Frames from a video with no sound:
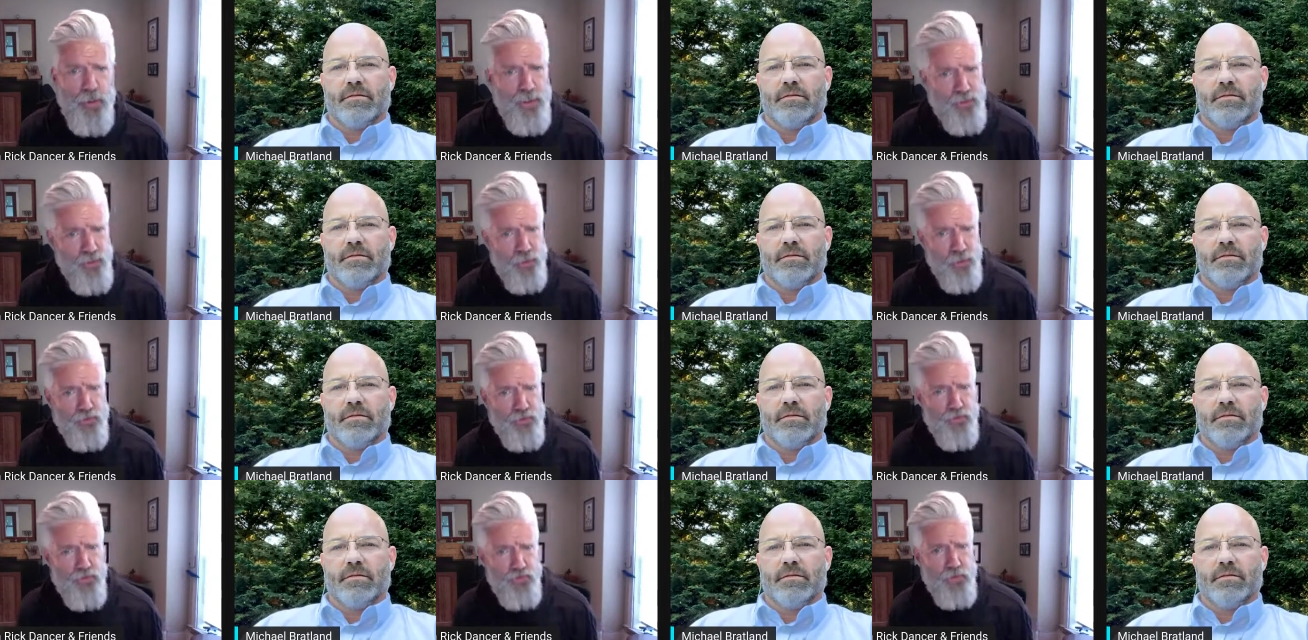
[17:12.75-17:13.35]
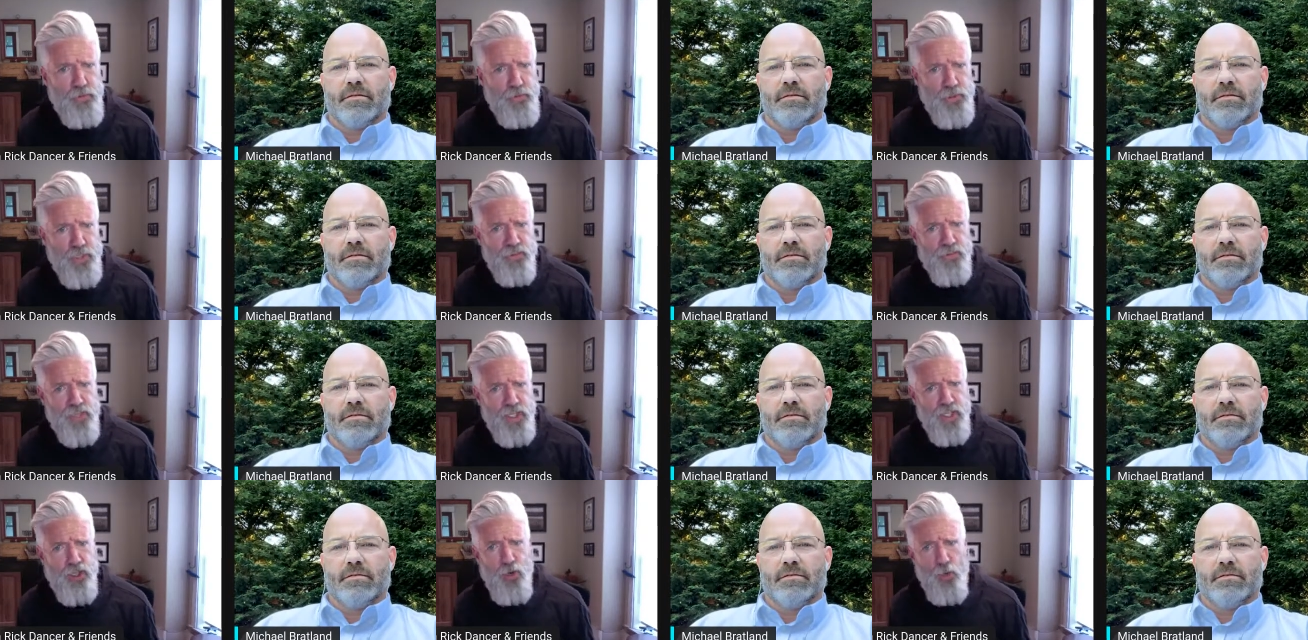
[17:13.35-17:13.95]
Speaker 1: And notice
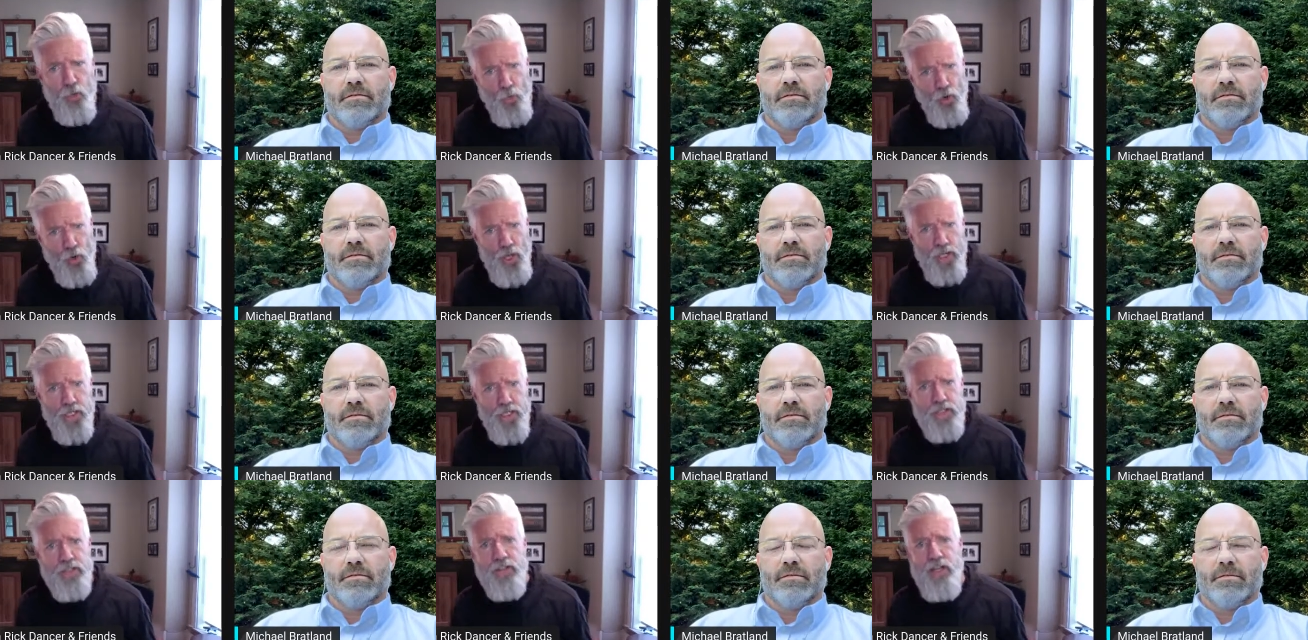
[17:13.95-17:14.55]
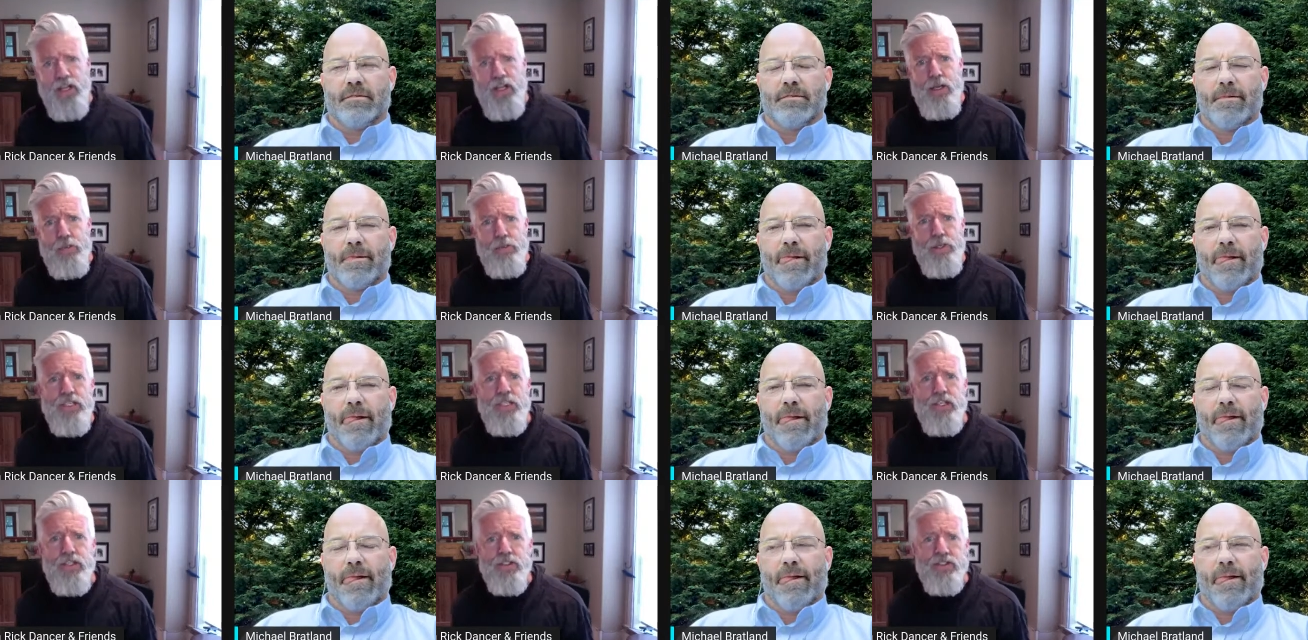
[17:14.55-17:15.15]
everybody's like quiet
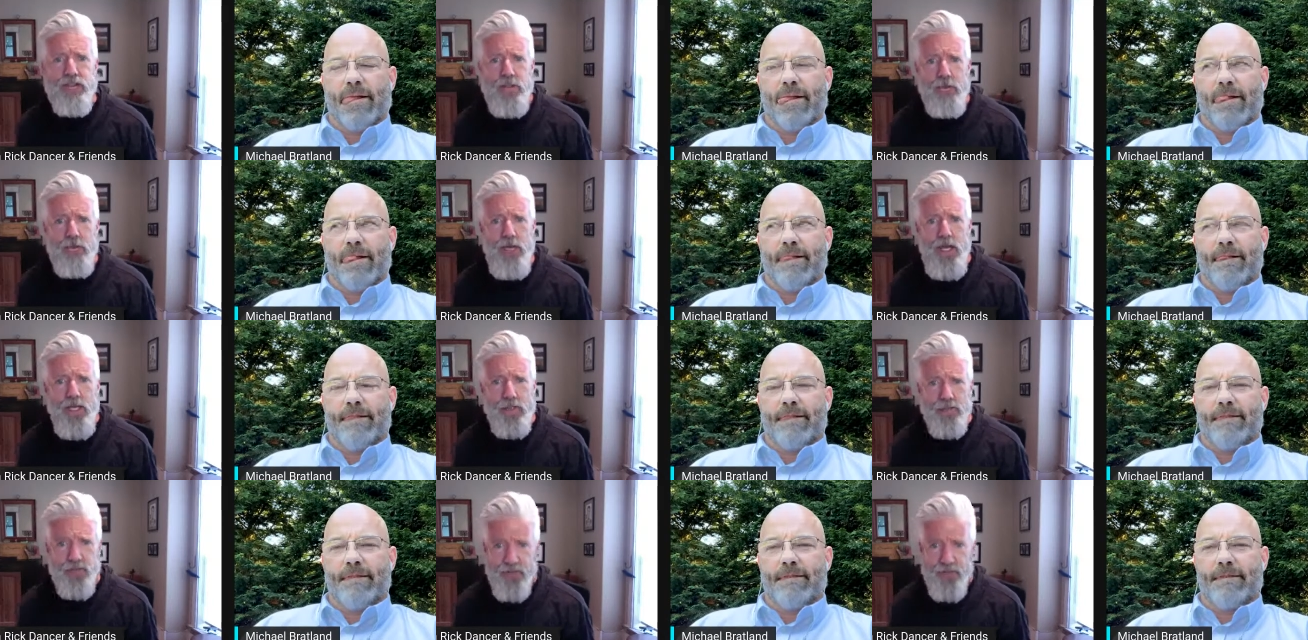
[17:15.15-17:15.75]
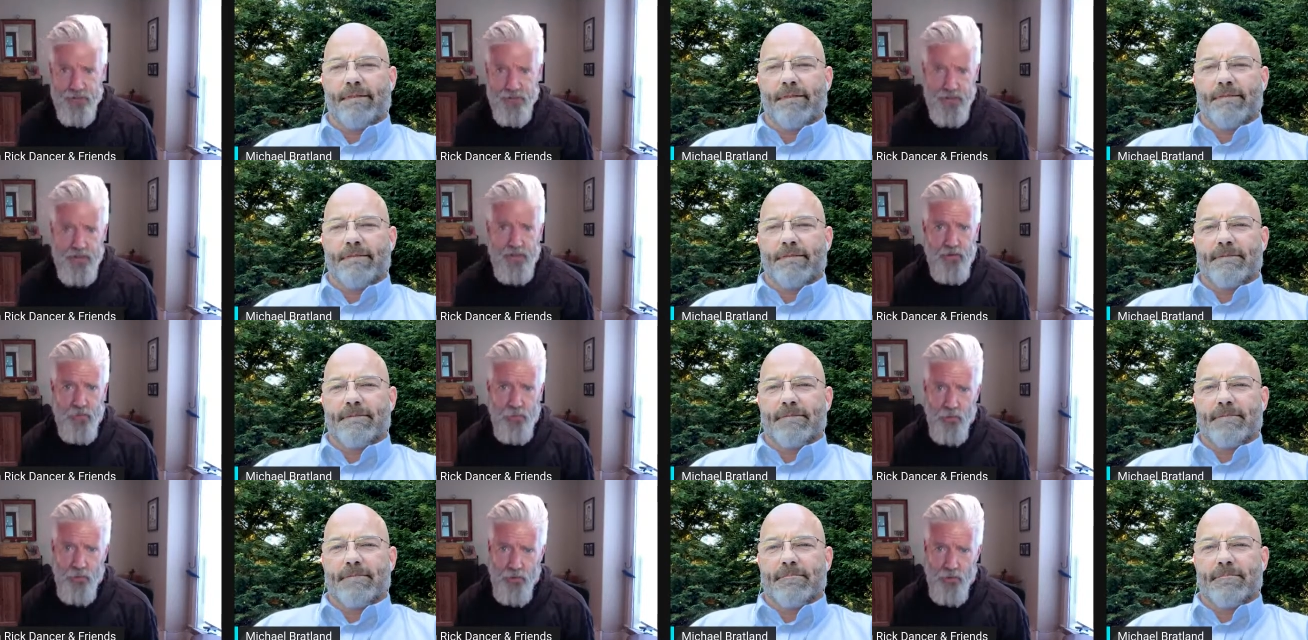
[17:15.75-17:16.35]
because the mask
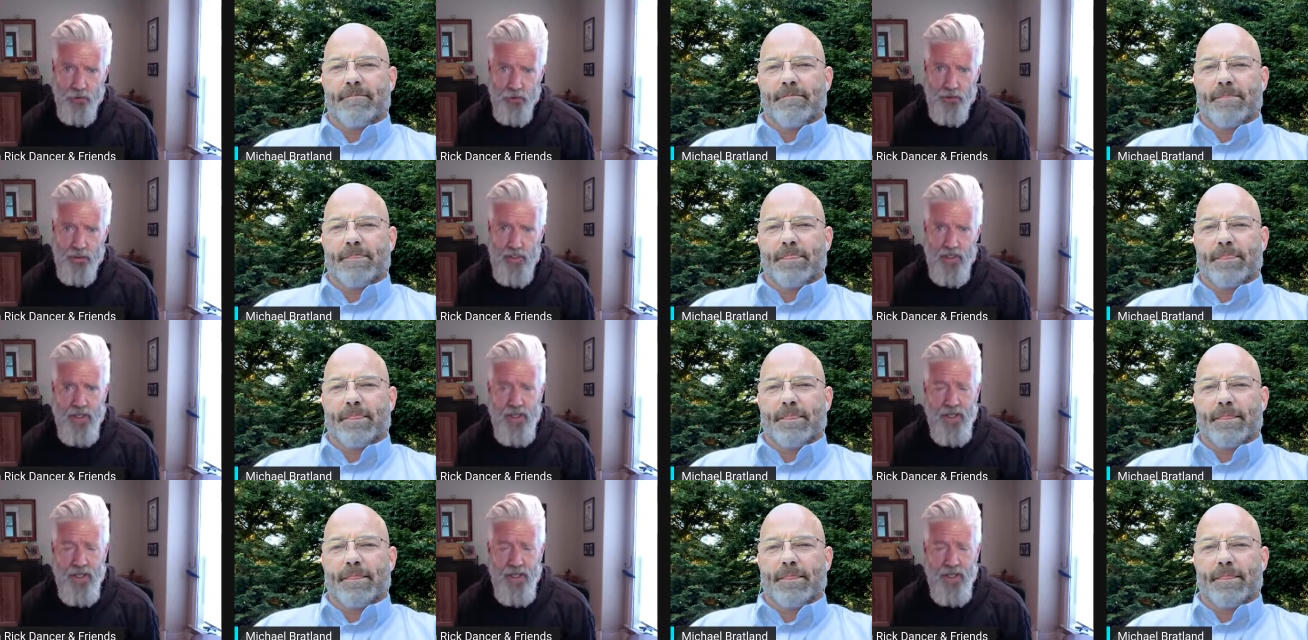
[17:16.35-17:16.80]
didn't work.